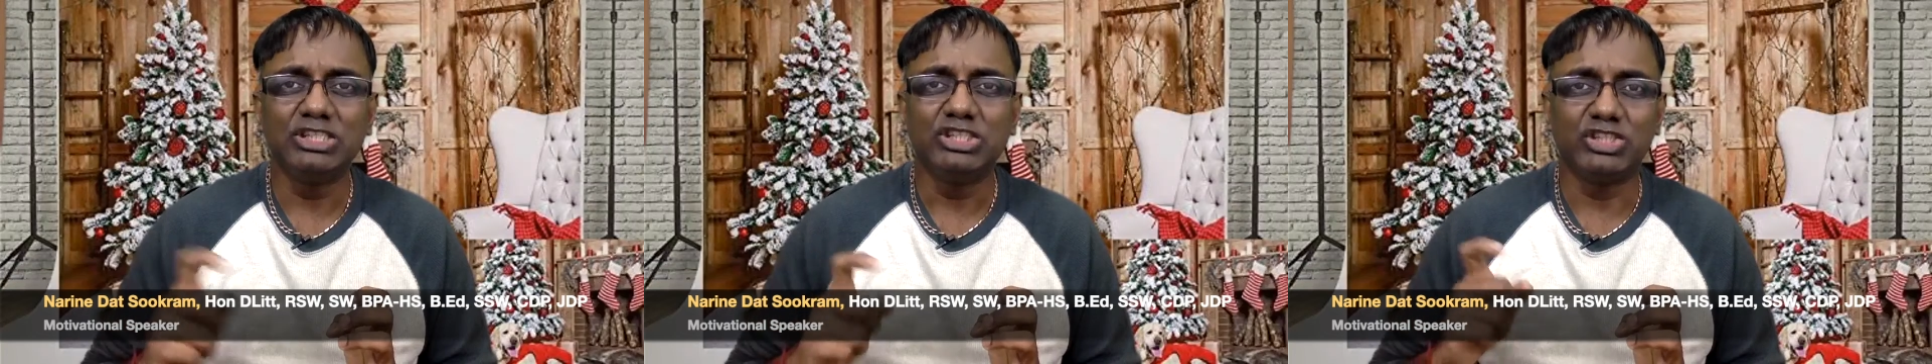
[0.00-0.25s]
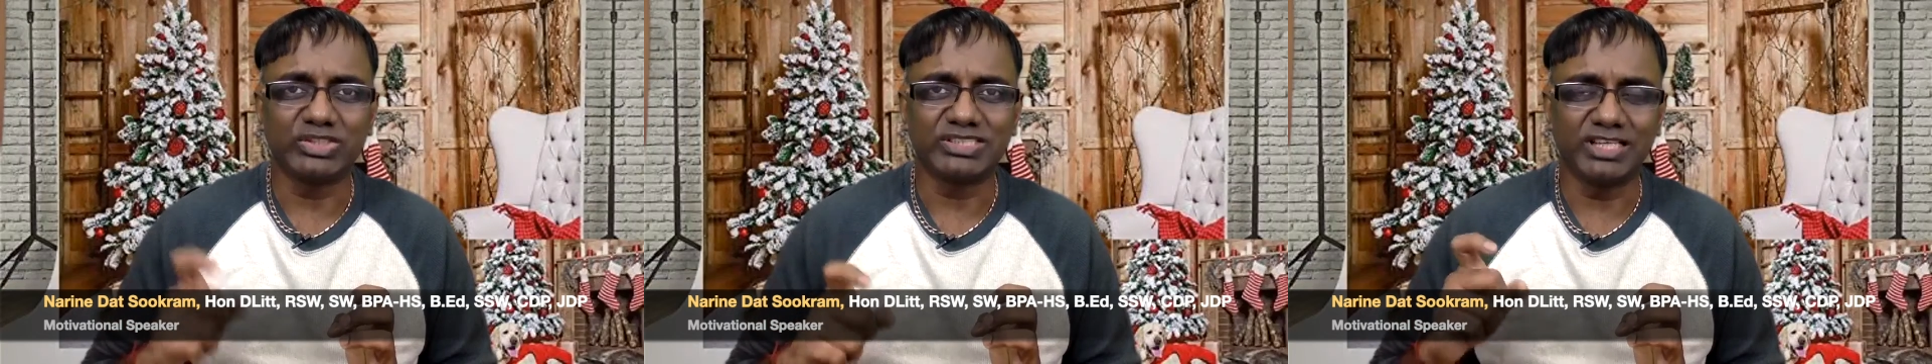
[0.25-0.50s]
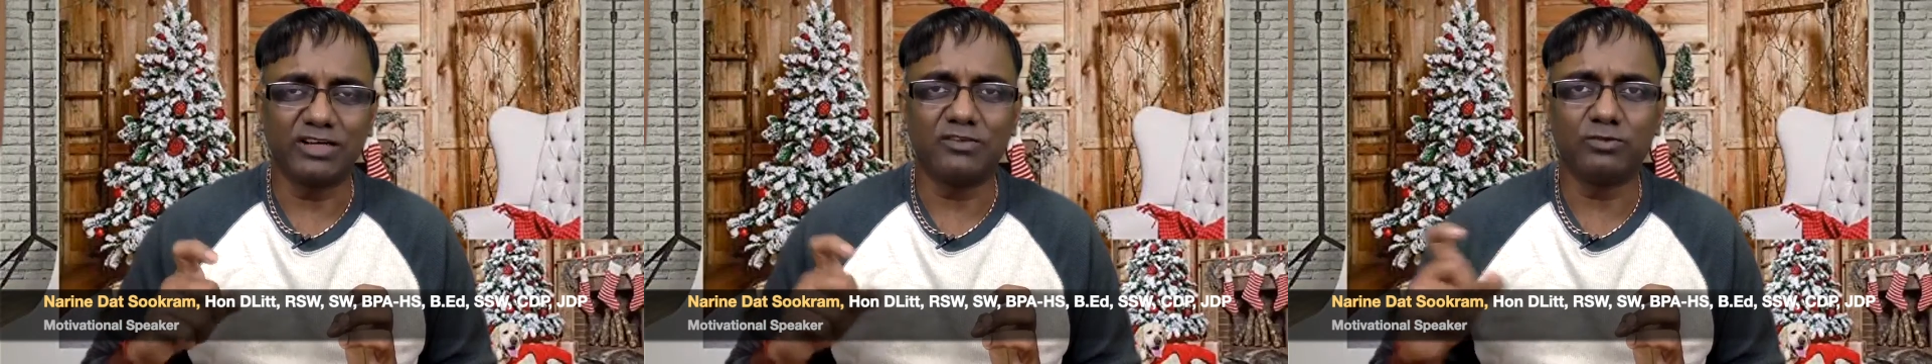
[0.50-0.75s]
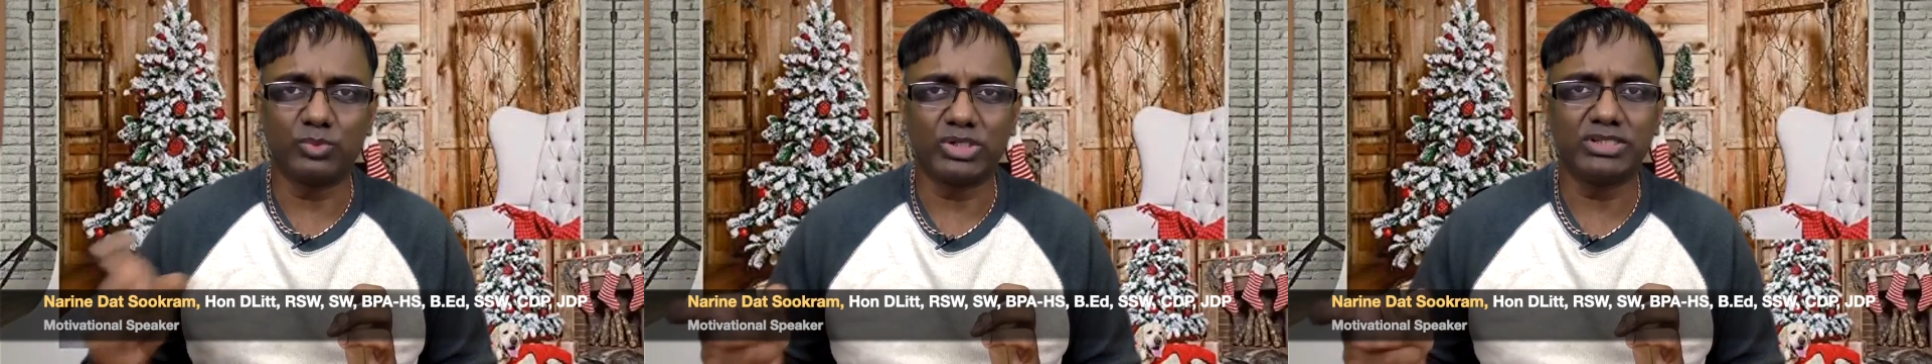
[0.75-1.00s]
your
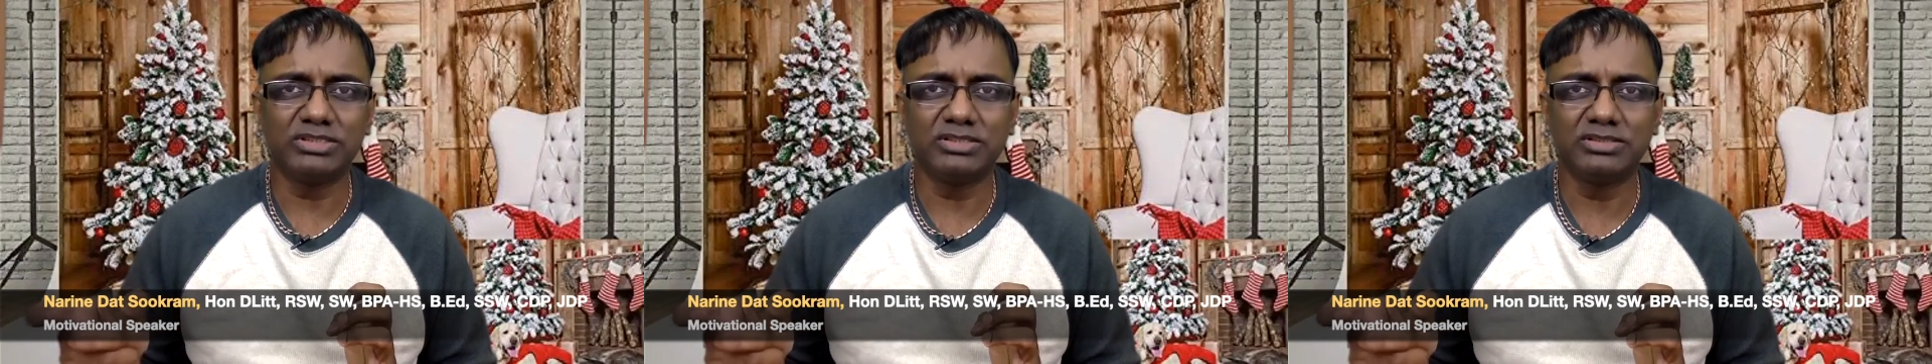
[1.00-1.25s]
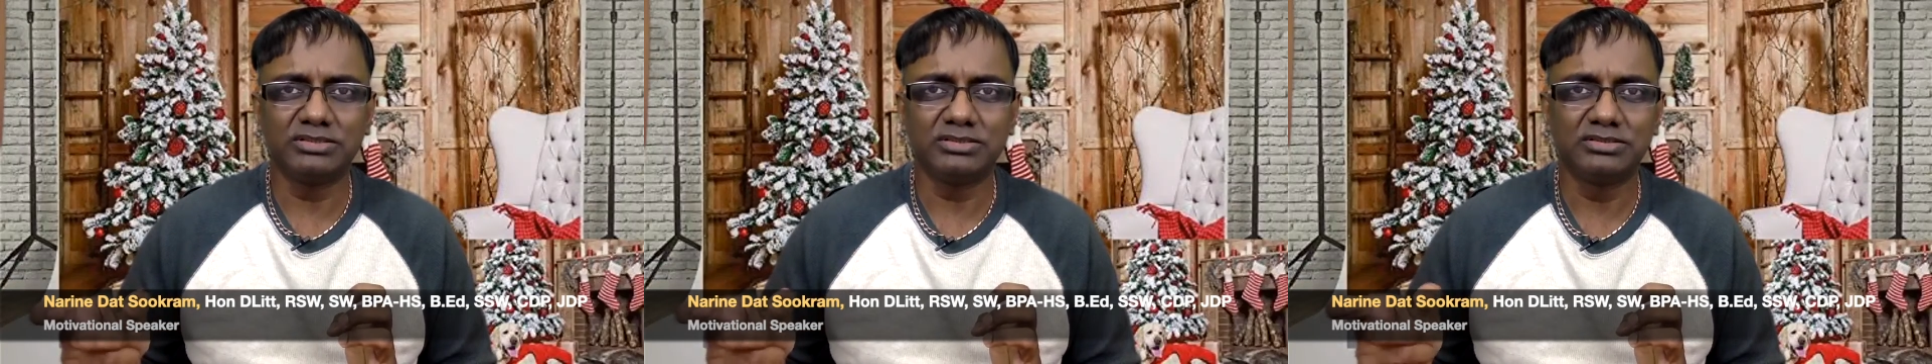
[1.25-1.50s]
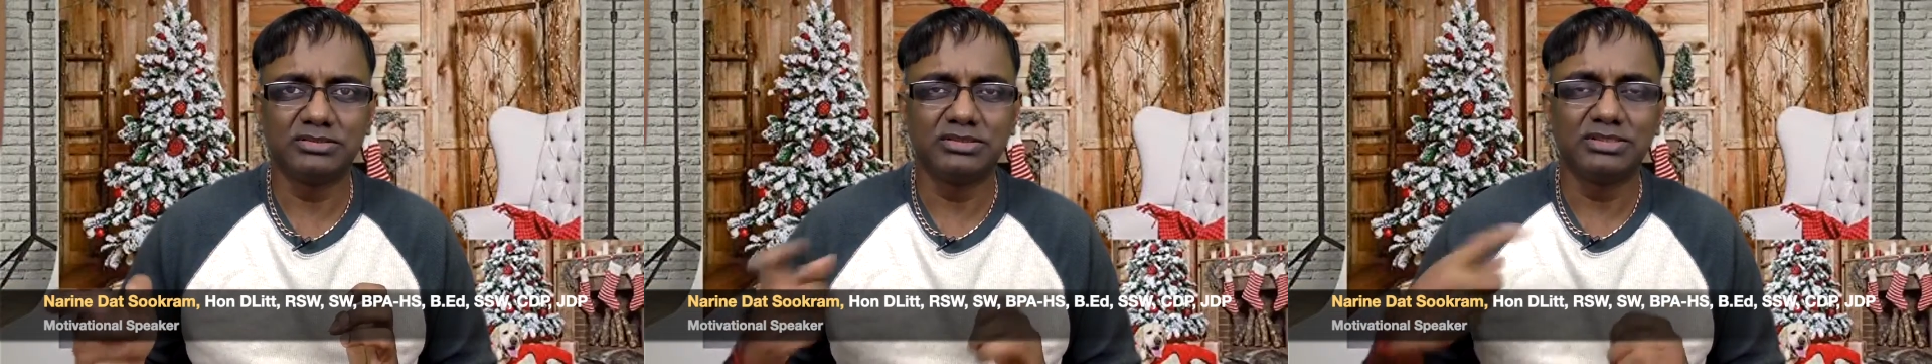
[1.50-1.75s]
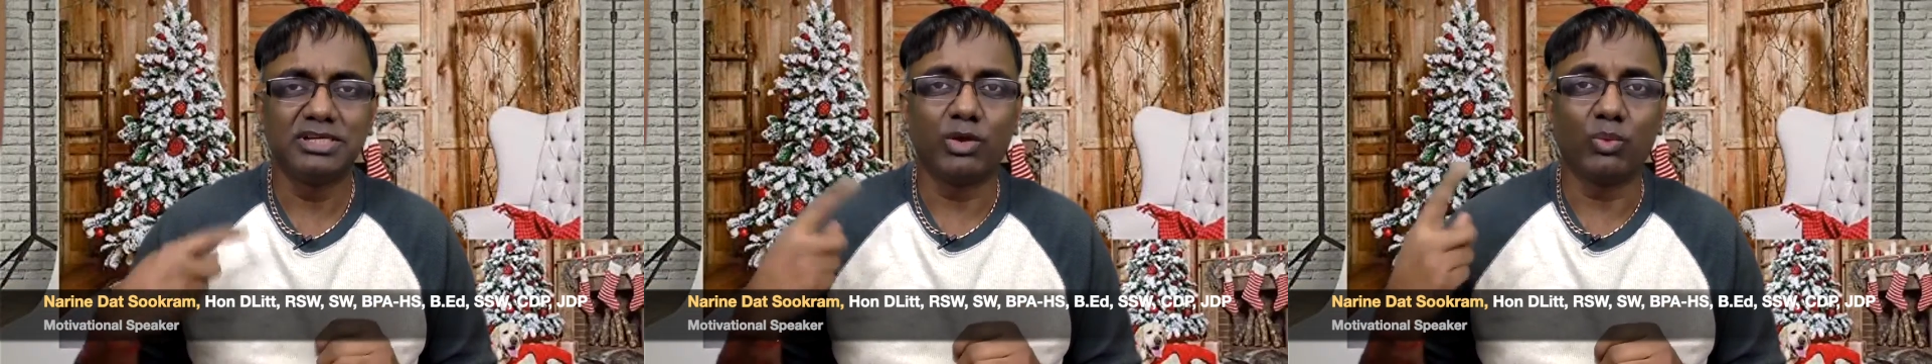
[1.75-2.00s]
self-worth,
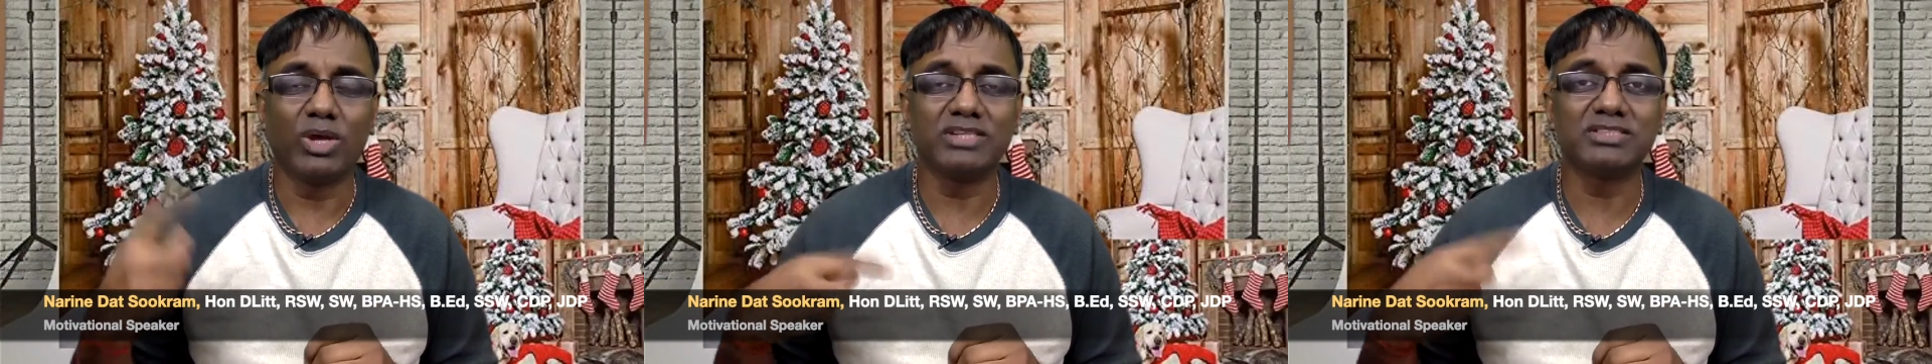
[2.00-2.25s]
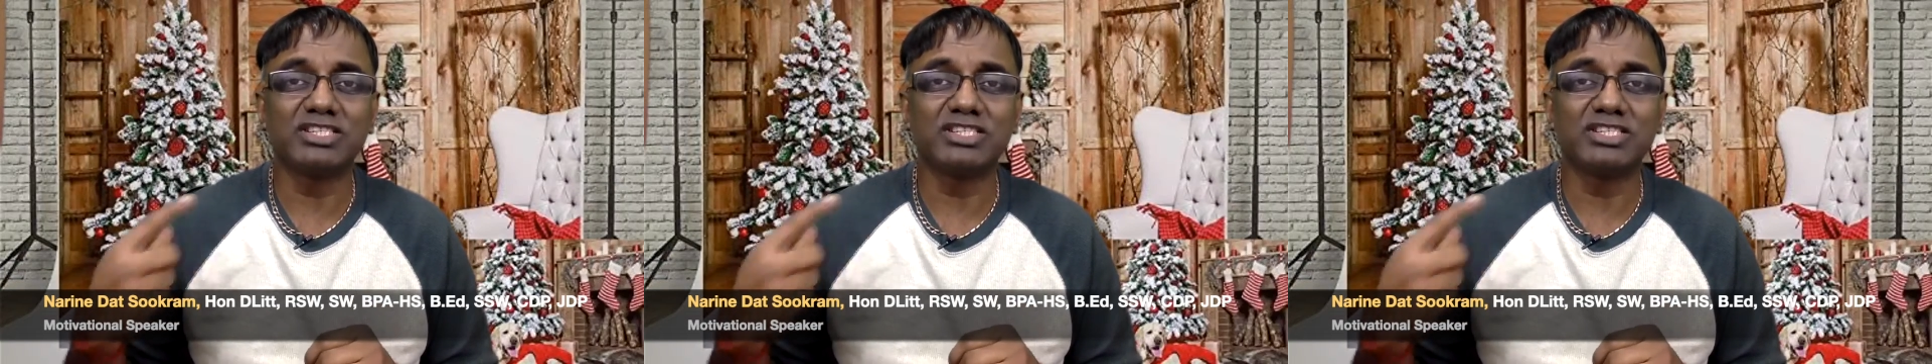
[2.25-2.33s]
and once